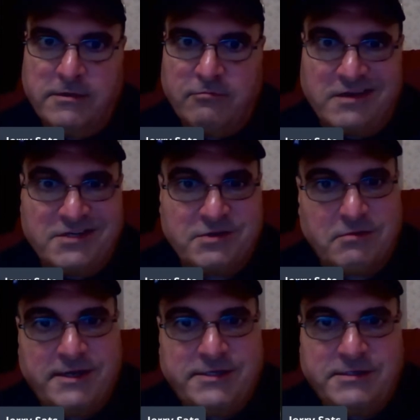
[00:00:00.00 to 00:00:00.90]

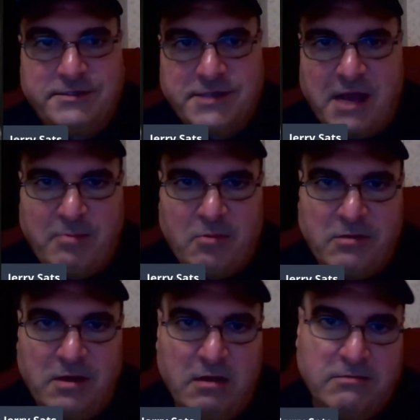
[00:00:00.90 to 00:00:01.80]
restoration shop on
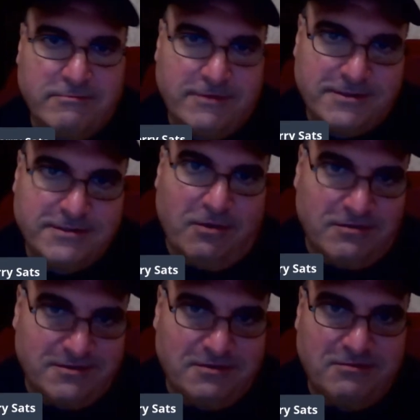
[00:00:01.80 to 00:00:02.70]
there, which
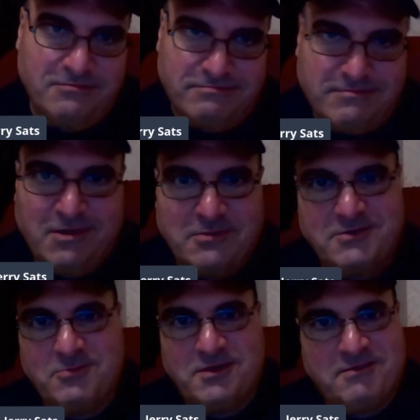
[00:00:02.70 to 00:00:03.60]
also
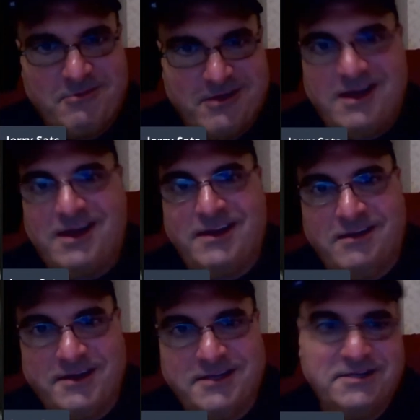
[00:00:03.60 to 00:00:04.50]
goes with what I
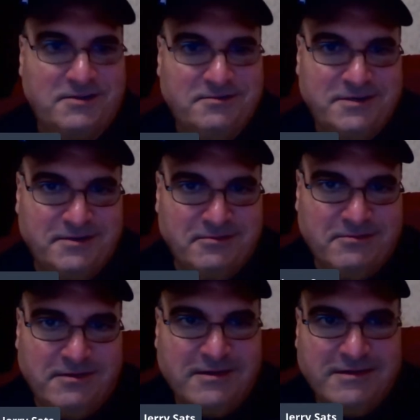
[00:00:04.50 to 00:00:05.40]
like to do too.
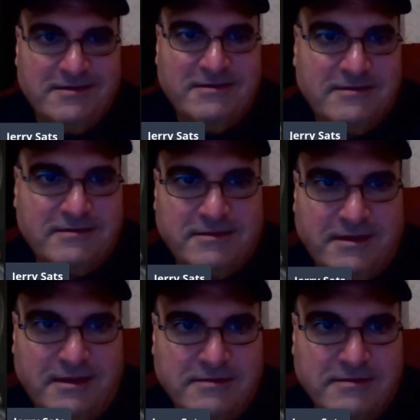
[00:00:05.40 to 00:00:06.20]
Yeah,